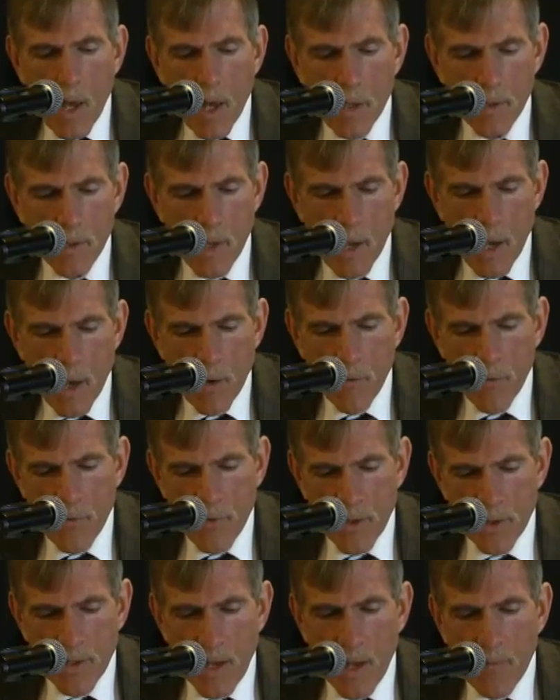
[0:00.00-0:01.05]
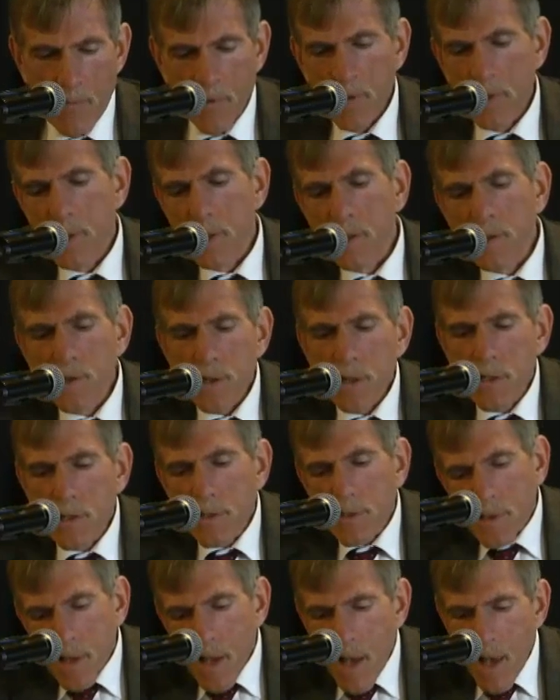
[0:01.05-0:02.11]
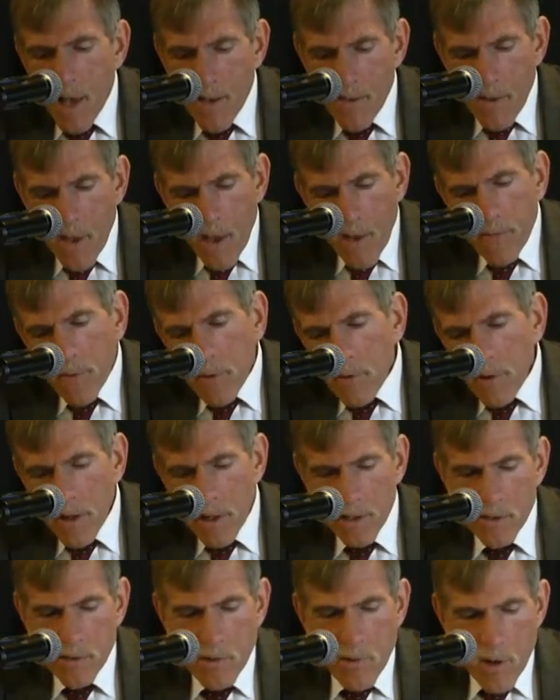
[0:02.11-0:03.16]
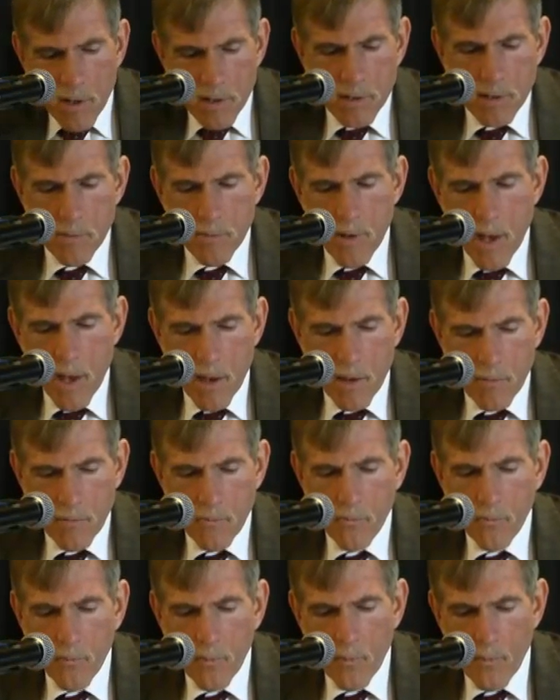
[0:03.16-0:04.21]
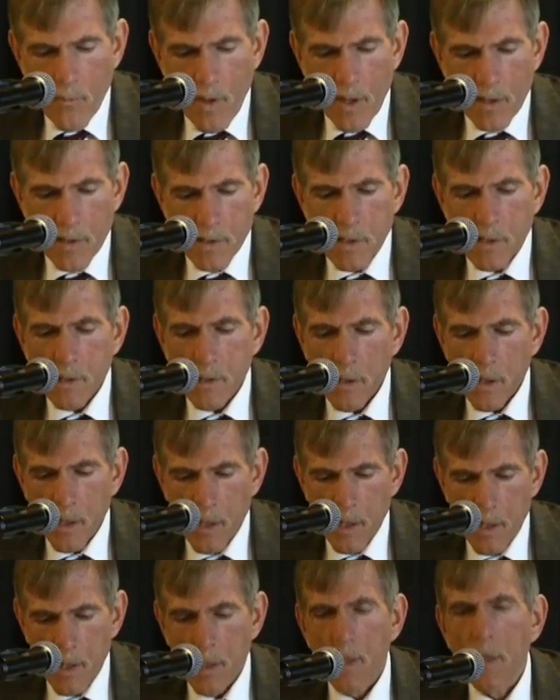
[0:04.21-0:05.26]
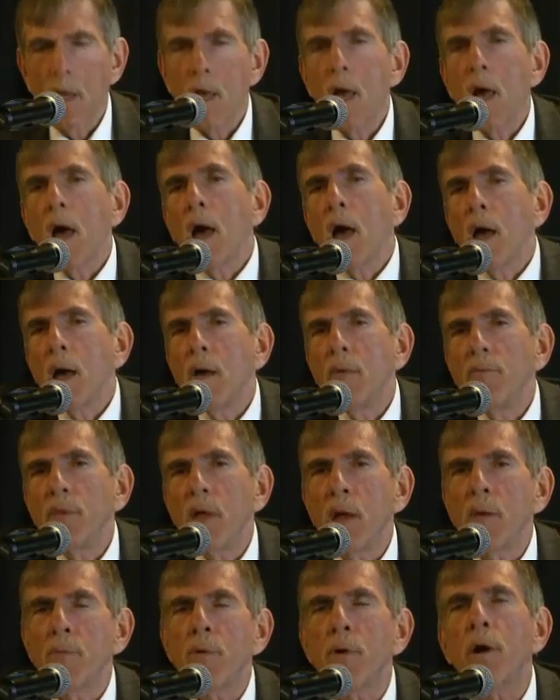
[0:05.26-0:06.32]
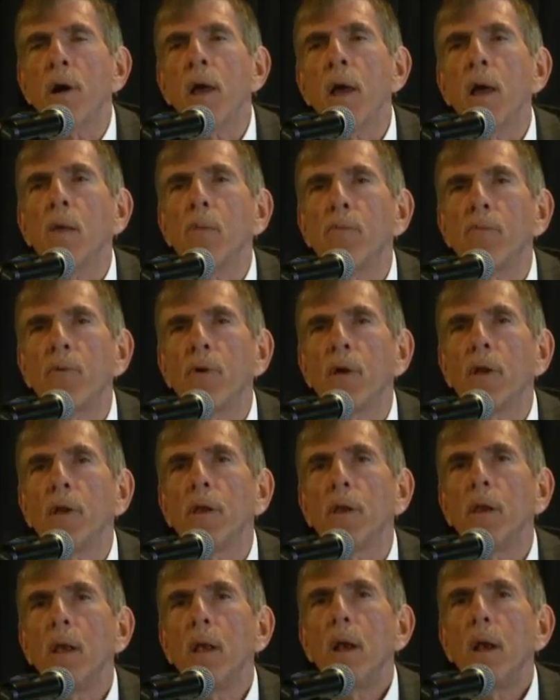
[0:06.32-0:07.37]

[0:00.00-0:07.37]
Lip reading: Now, the depositions, I've already talked about. Basically, they were helpful.